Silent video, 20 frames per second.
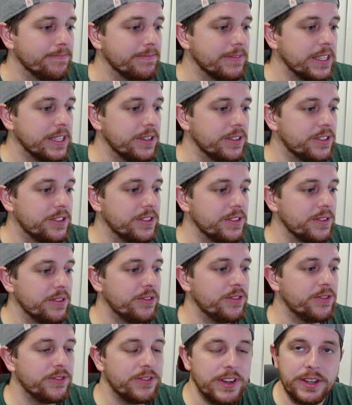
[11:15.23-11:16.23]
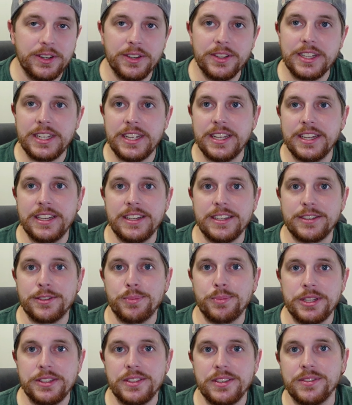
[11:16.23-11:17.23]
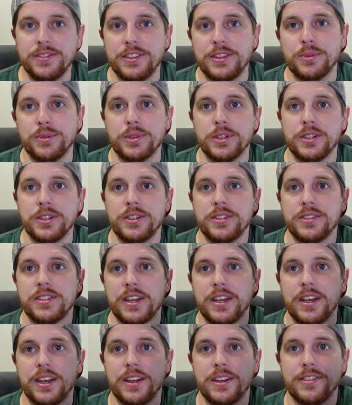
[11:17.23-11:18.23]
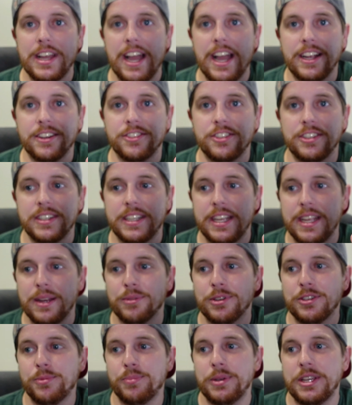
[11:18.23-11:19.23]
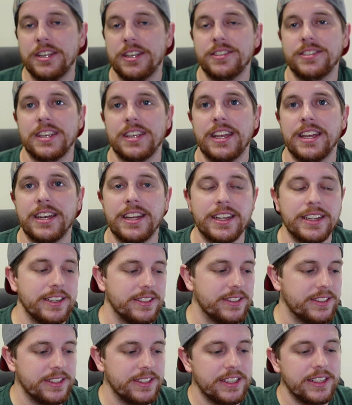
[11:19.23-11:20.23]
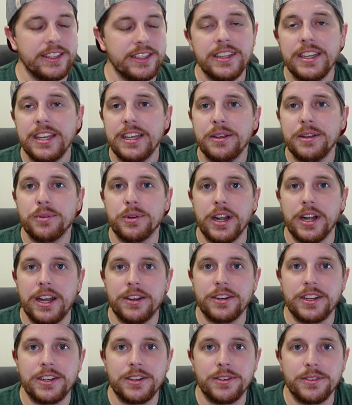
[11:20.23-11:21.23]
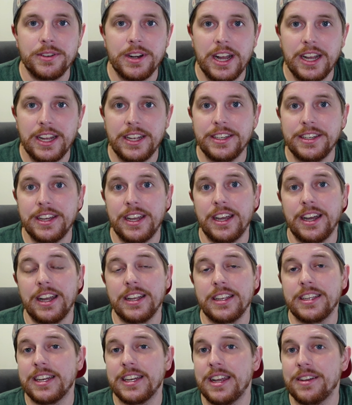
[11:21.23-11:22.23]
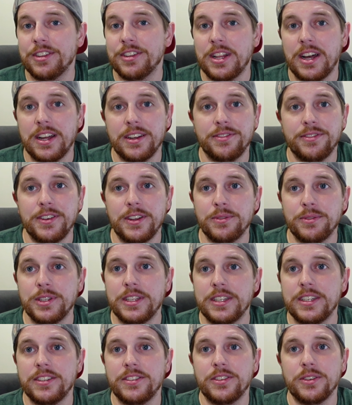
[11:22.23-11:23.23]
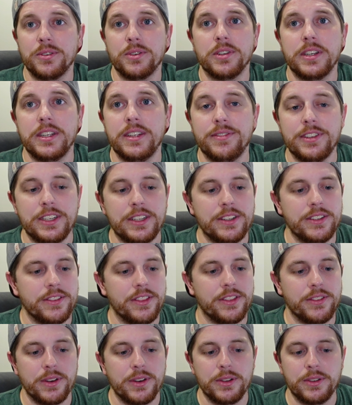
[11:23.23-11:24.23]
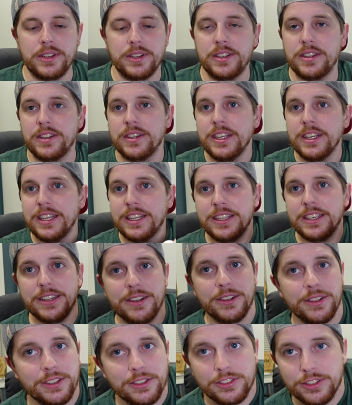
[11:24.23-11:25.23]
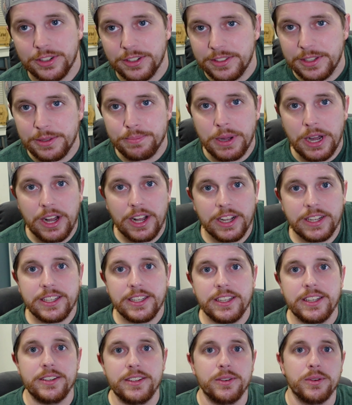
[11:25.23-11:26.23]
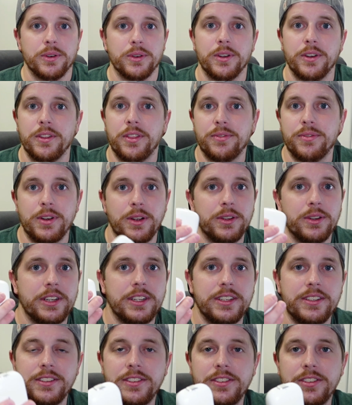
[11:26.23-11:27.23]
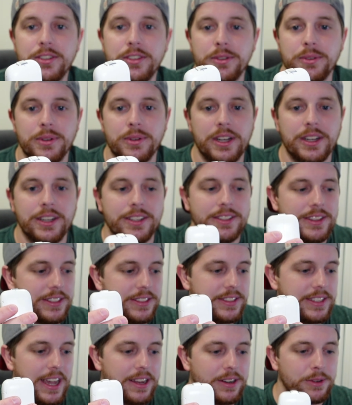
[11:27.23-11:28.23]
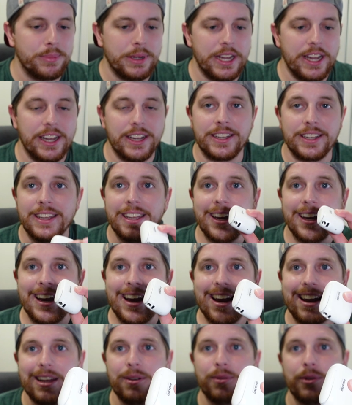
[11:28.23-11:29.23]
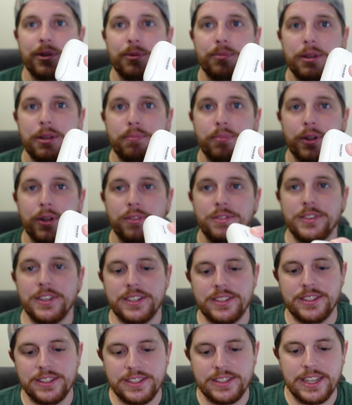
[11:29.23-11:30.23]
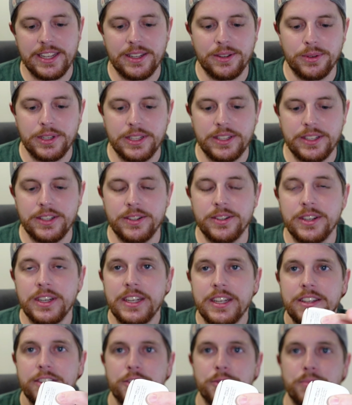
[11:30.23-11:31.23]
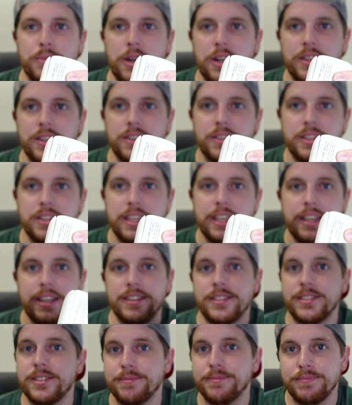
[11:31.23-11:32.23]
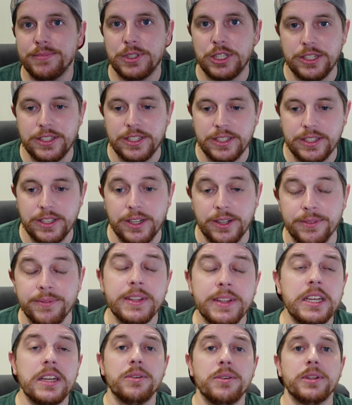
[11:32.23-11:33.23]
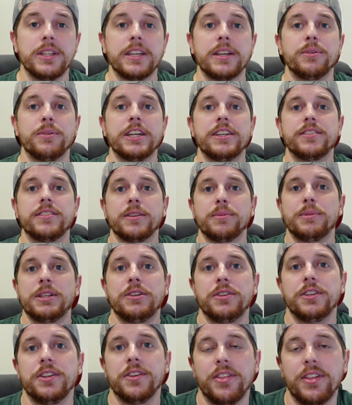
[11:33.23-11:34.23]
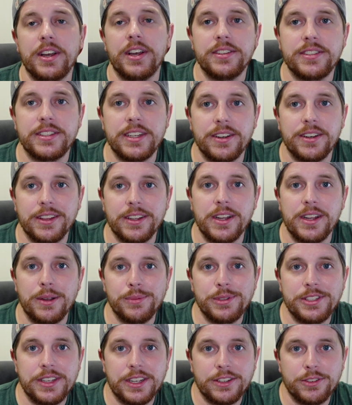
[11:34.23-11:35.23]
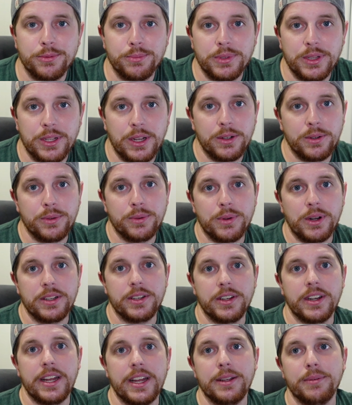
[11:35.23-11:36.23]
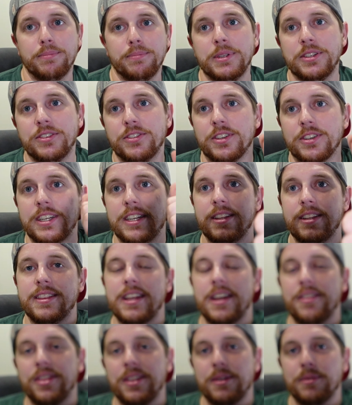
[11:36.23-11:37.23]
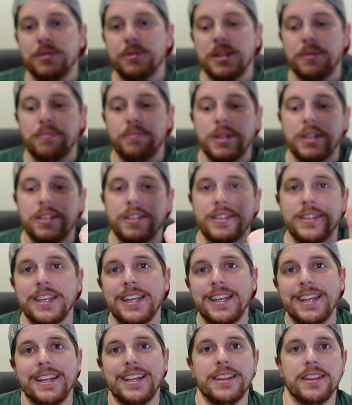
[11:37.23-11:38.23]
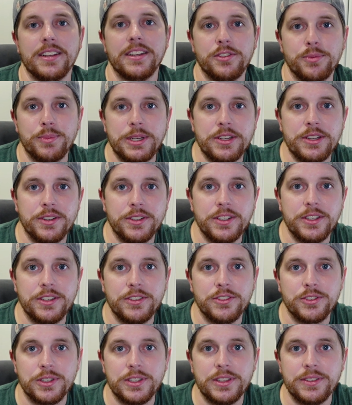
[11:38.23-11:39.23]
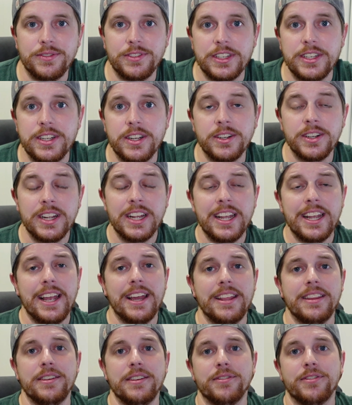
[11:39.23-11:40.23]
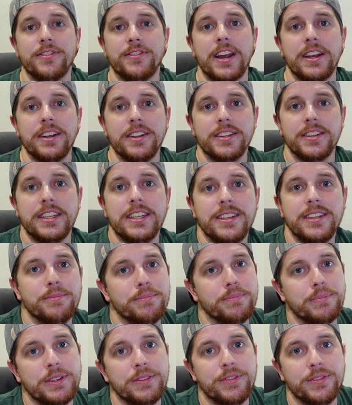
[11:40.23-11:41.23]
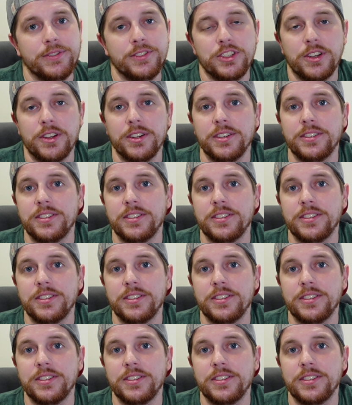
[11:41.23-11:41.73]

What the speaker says: You know, it's fairly inexpensive in the world of action camera space, and I could see we're out on a ride, I could have a lot of fun with this, or even throw it in, you know, the jersey pocket, or throw it into the saddlebag, and it would be perfect to take with you. Small little case, good to go. Well, anyways, let me know your thoughts down in the comment section below. While you're at it, be sure to hit that thumbs up button. It lets me know you enjoyed the video. And then finally, be sure